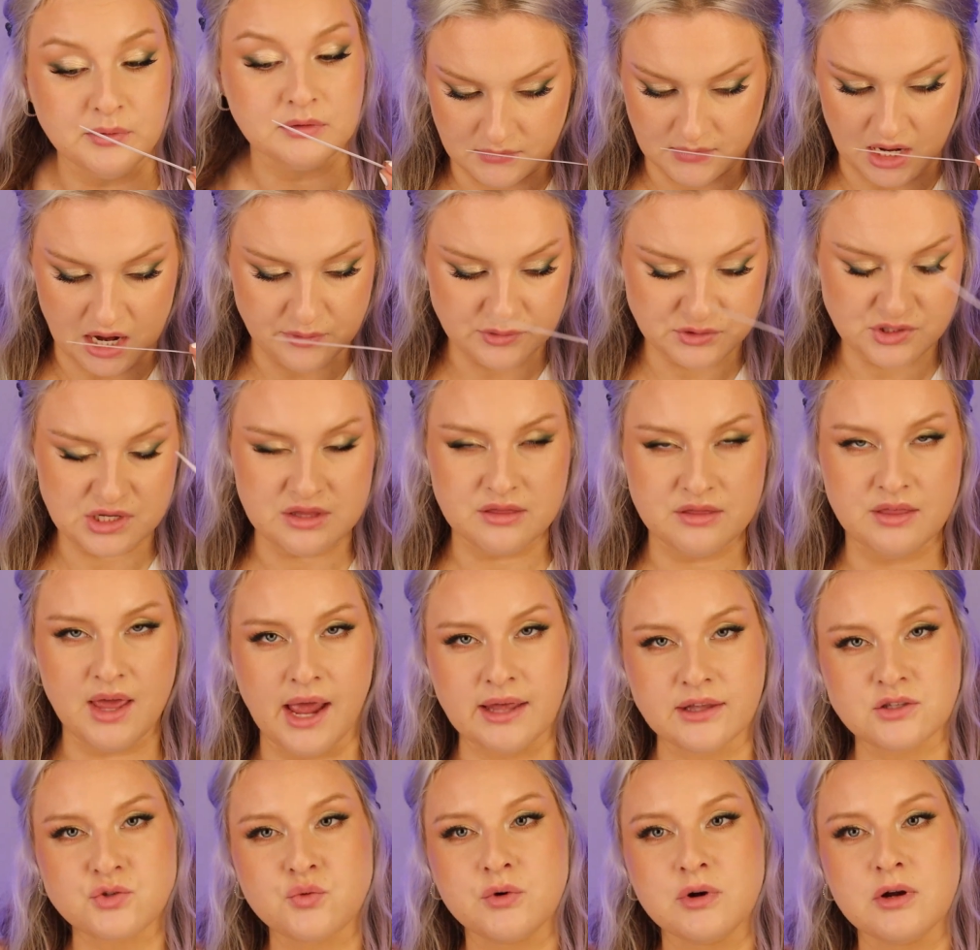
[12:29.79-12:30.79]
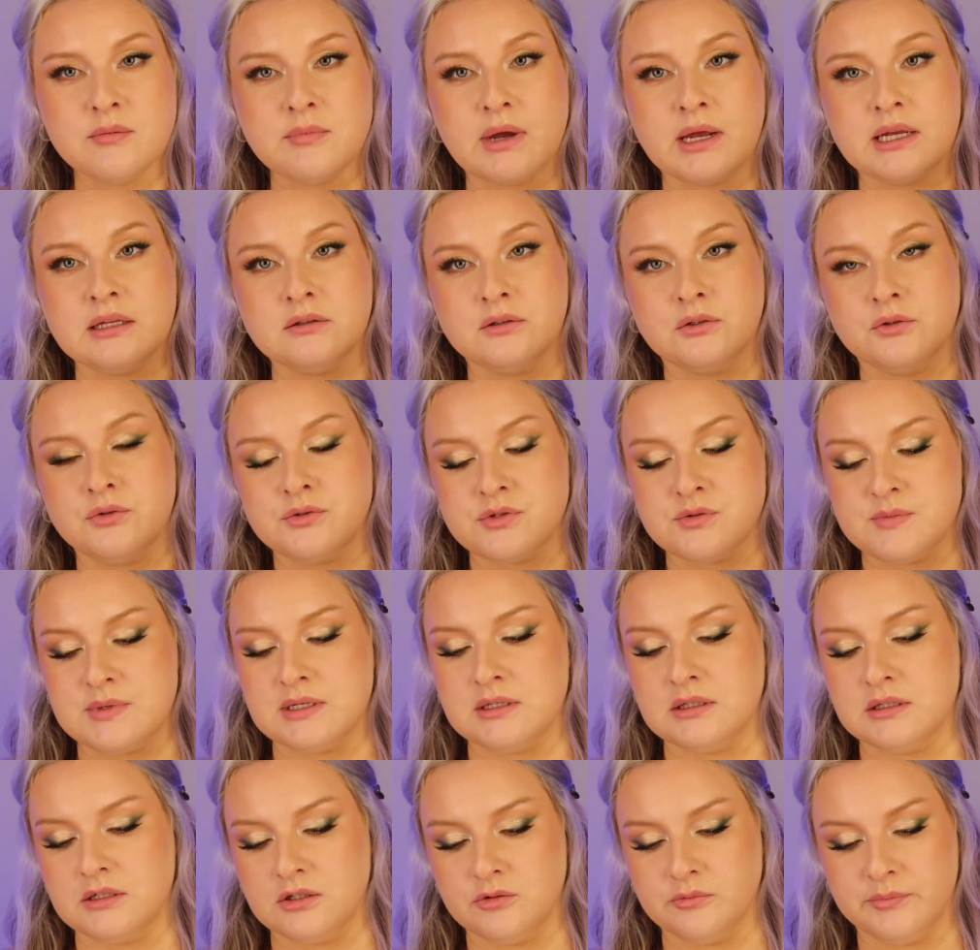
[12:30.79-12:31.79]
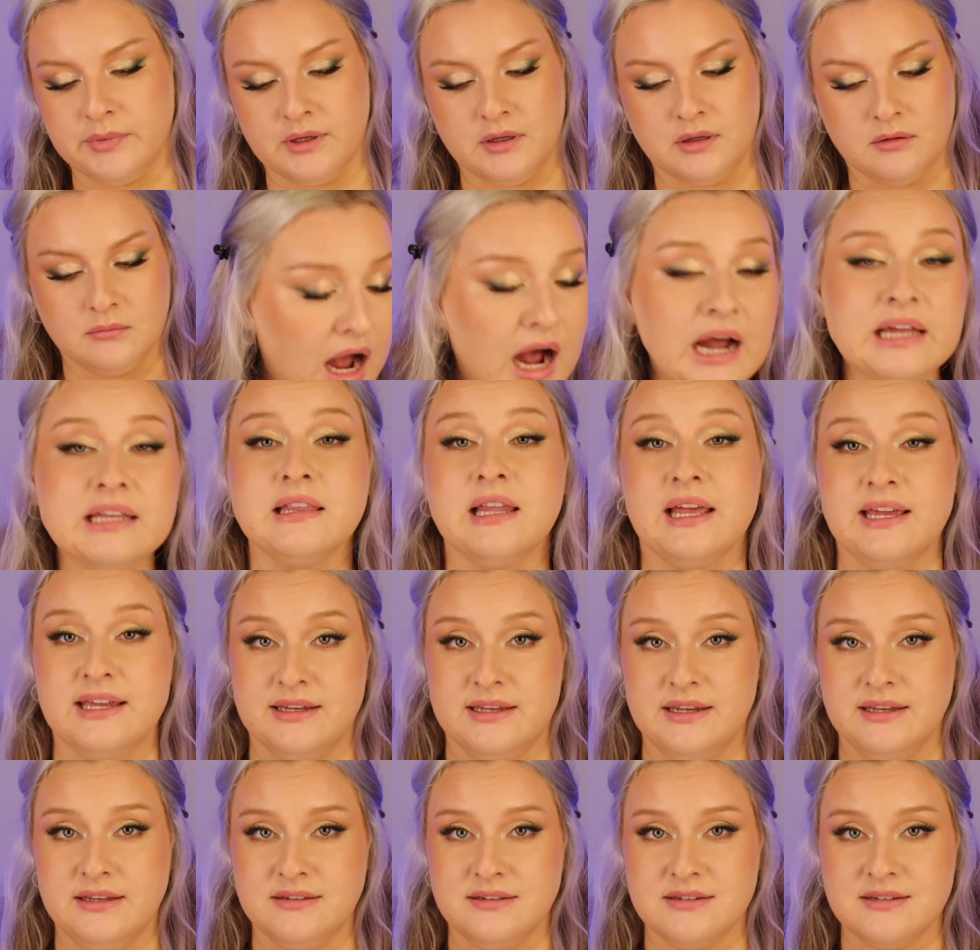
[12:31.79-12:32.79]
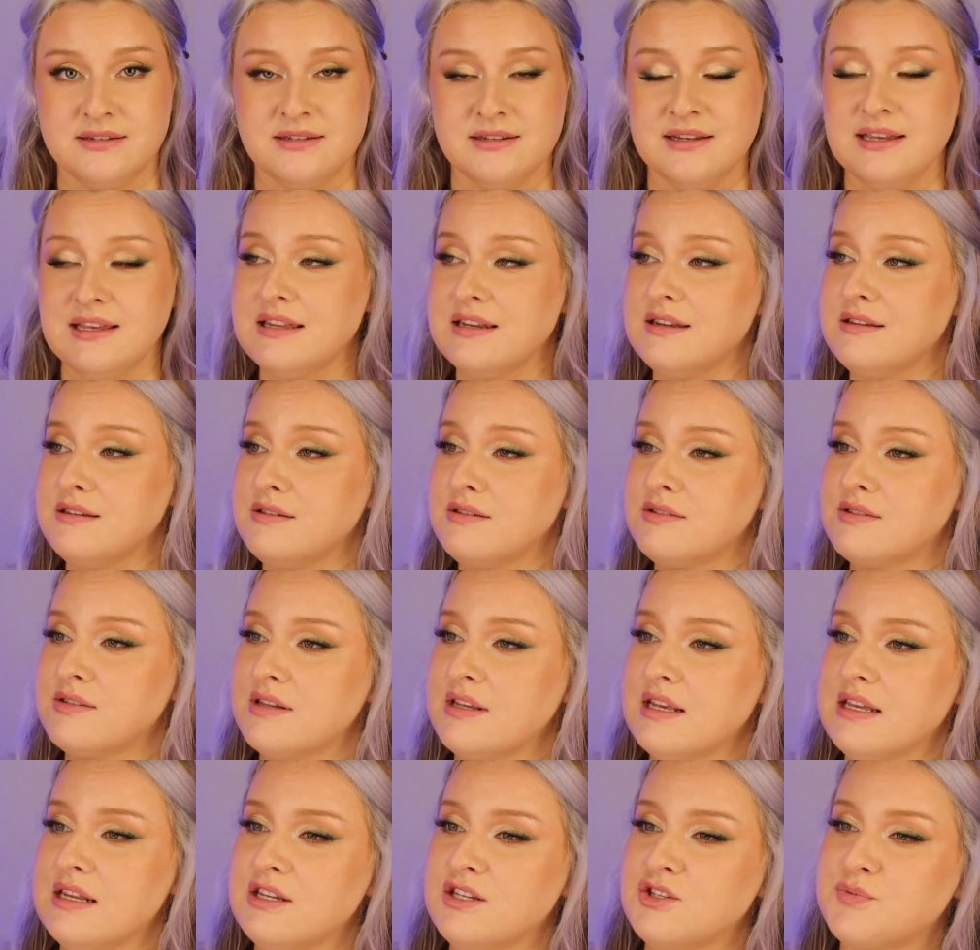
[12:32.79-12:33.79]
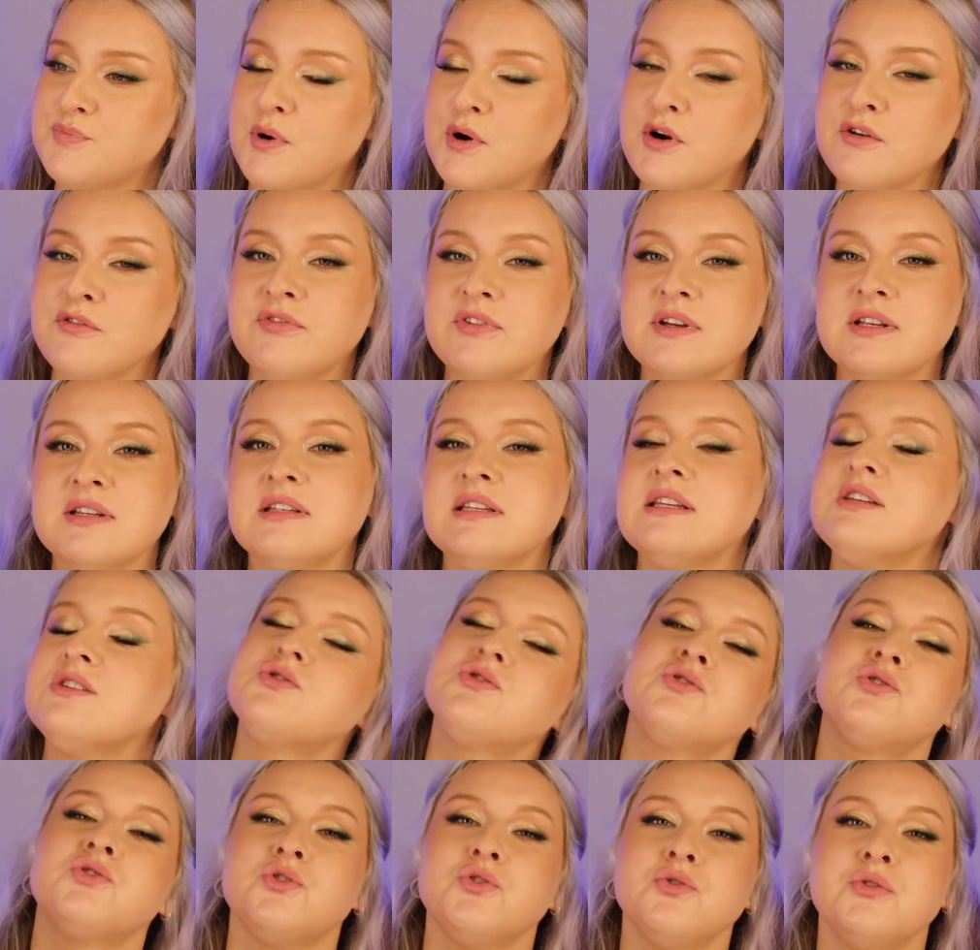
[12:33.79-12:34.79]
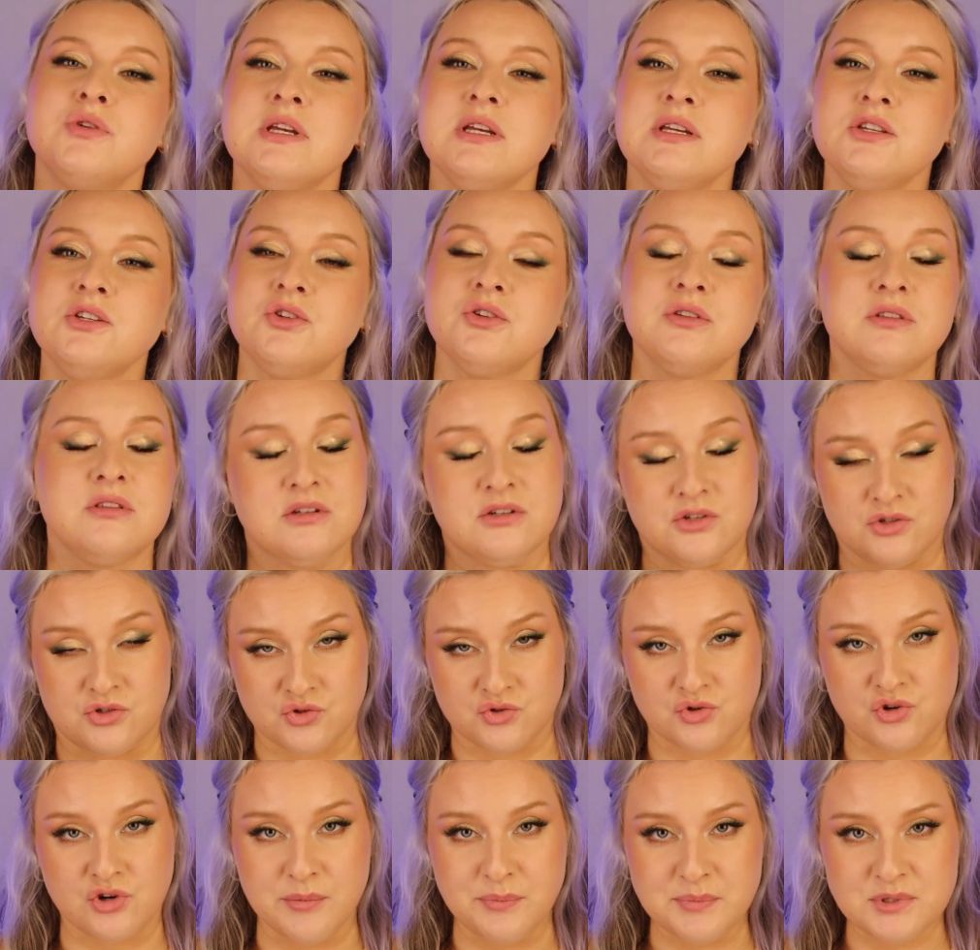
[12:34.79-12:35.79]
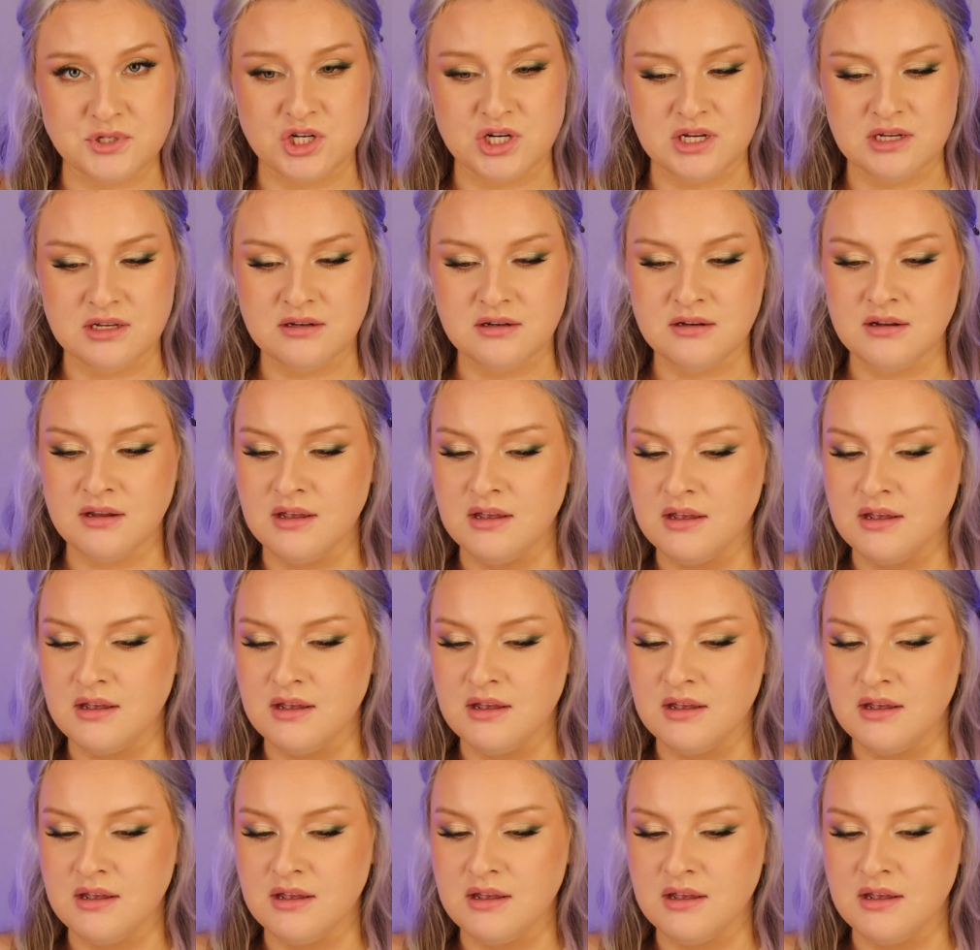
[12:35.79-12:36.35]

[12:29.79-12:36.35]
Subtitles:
I would say that's where it might lose me a little bit. I like it. It is perfectly suited to the description.